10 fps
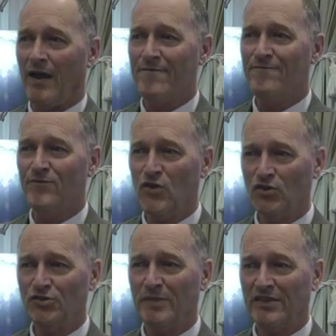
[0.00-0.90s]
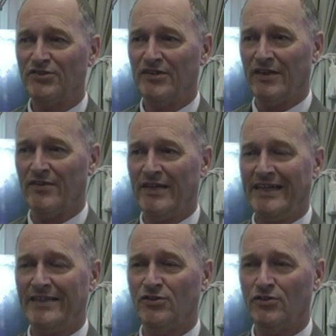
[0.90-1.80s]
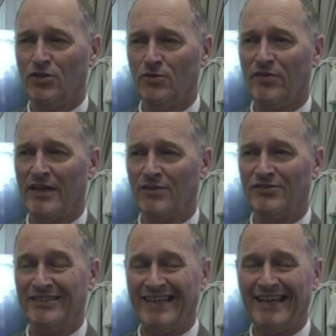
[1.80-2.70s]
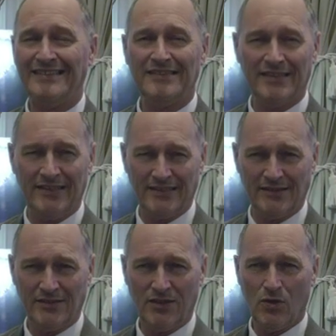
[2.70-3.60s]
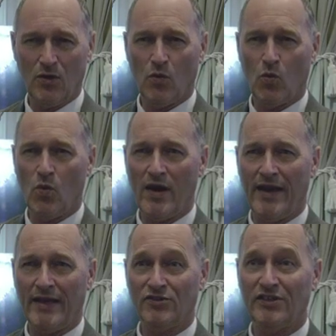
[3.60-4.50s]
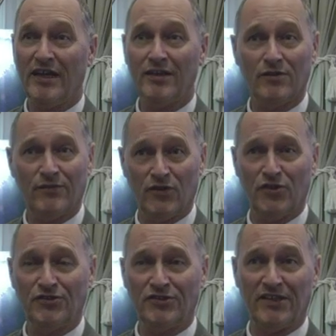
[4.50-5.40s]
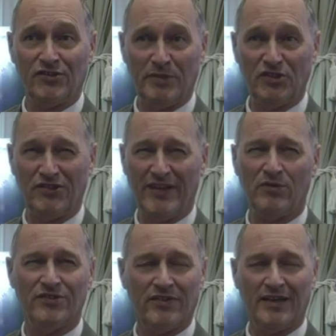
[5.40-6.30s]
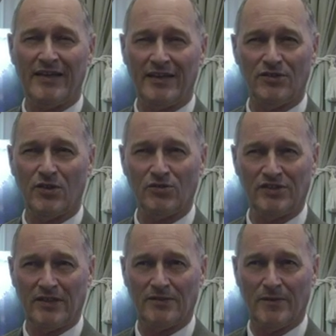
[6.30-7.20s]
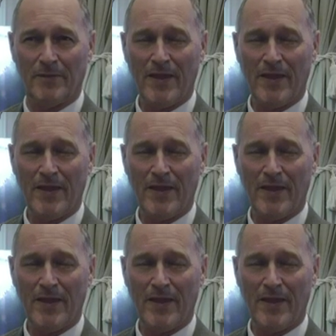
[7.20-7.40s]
I first met Sarah in 2019 when she had her first exhibition. That was at the Leyland Hotel.